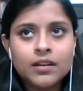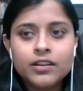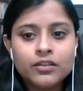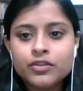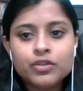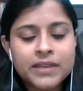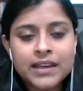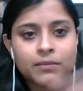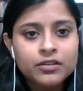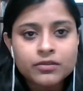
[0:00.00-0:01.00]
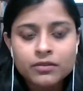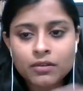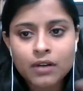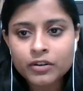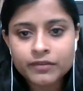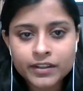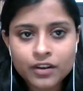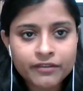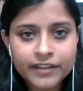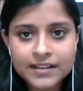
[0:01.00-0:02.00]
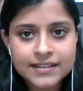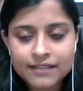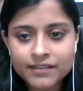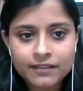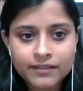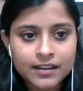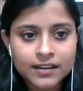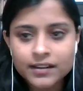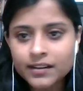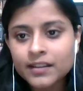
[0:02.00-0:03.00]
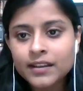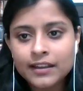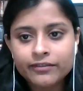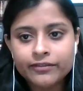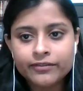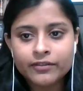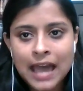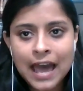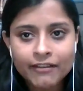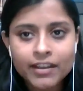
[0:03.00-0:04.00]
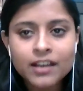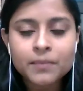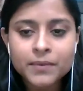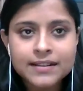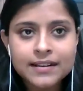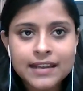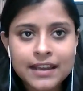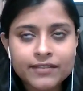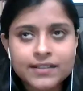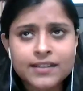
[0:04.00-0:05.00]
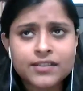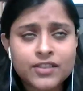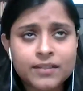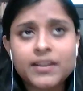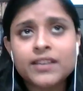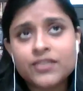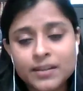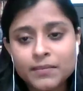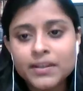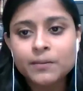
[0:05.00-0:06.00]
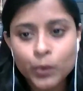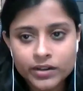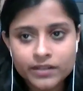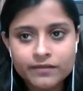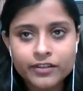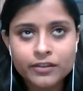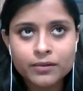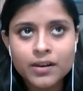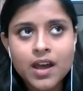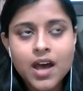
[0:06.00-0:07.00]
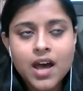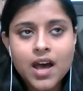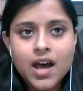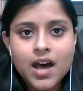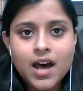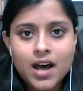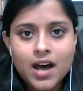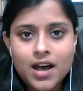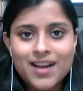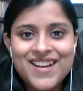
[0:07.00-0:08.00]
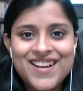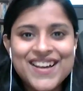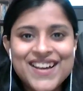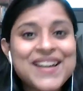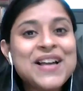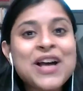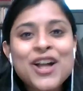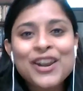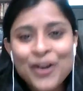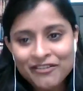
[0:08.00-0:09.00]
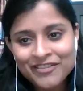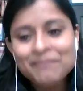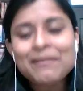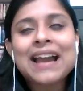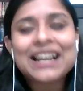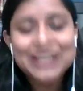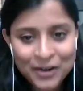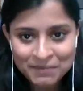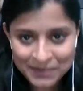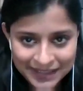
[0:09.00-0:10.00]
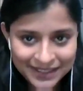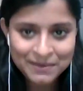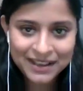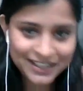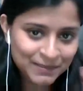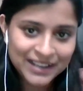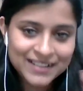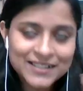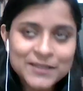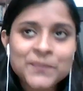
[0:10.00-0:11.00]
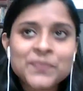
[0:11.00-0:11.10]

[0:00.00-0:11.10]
you know, to be able to go out with your friends every weekend. If having a personal life is extremely, extremely important for you, law firm might not be the best place.